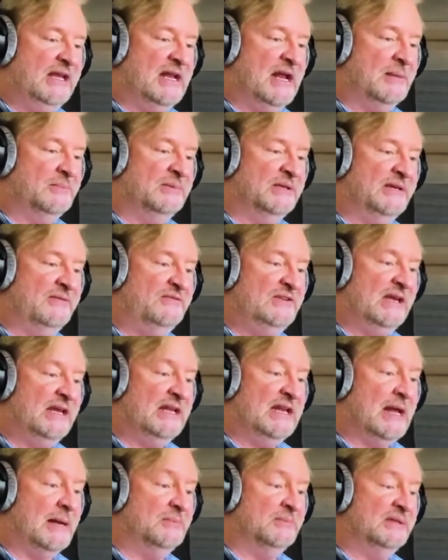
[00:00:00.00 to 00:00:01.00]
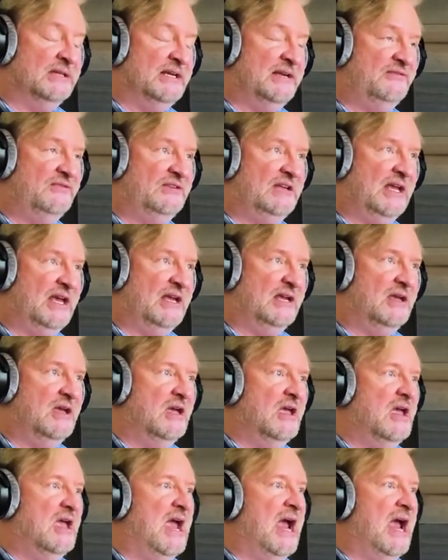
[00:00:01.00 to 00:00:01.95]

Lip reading: and I'm lifting, and I'm lifting.